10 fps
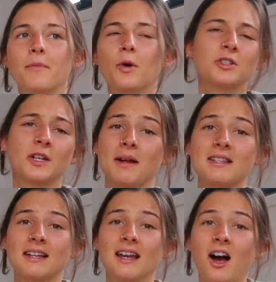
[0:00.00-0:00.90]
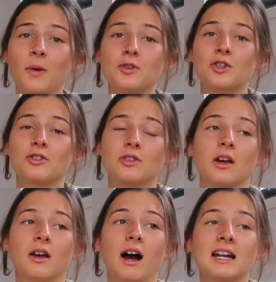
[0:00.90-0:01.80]
Also mentally, I
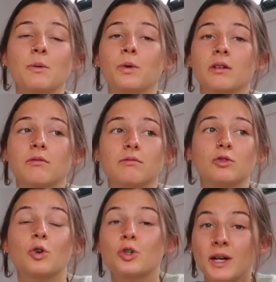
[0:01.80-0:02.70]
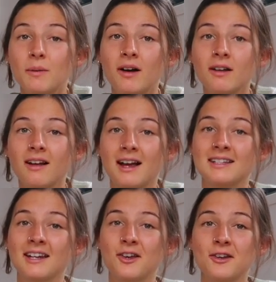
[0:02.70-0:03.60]
didn't want to talk to anyone. Like I
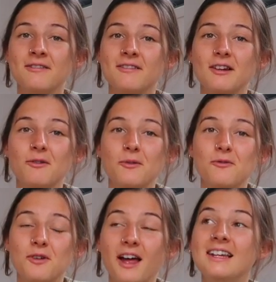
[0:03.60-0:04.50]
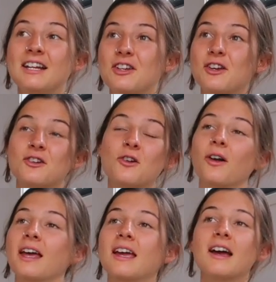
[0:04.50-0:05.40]
said, I literally could not
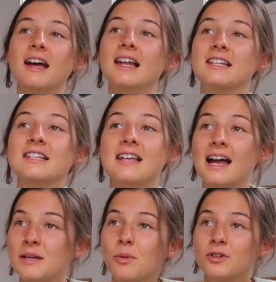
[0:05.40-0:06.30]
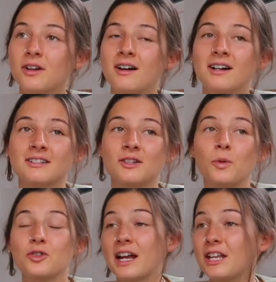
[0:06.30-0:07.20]
like listen to any podcast,
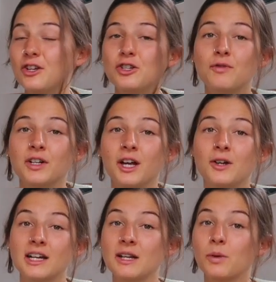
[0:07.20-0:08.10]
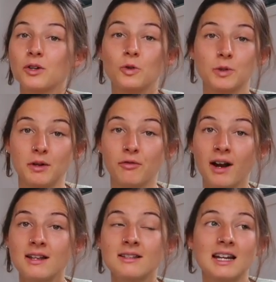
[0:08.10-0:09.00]
watch any YouTube videos. I didn't want to talk to my
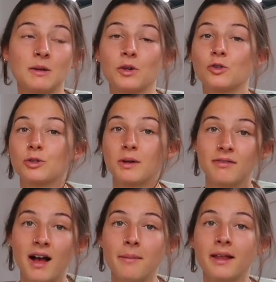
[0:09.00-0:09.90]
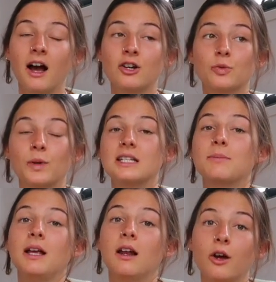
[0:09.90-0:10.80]
friends. I didn't want to talk to my family. I just wanted to
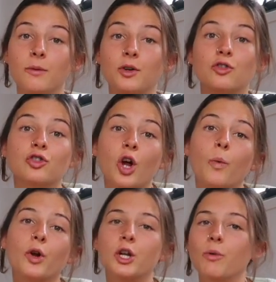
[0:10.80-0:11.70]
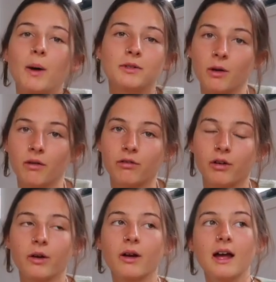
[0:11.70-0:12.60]
be alone because no one knew what I was going
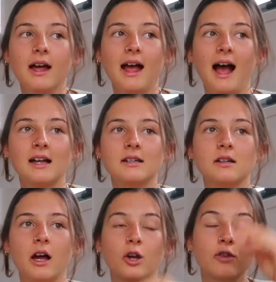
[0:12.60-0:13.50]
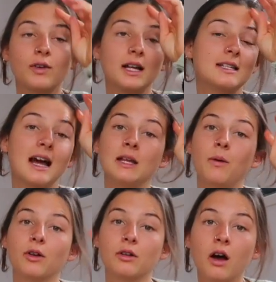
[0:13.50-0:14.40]
through. And I couldn't relate to
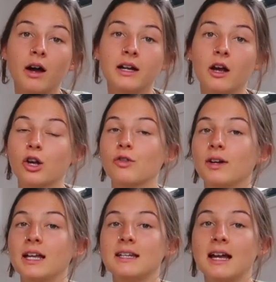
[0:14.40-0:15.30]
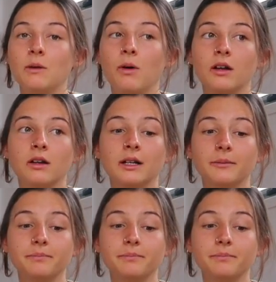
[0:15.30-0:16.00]
anyone online. I couldn't relate to anyone,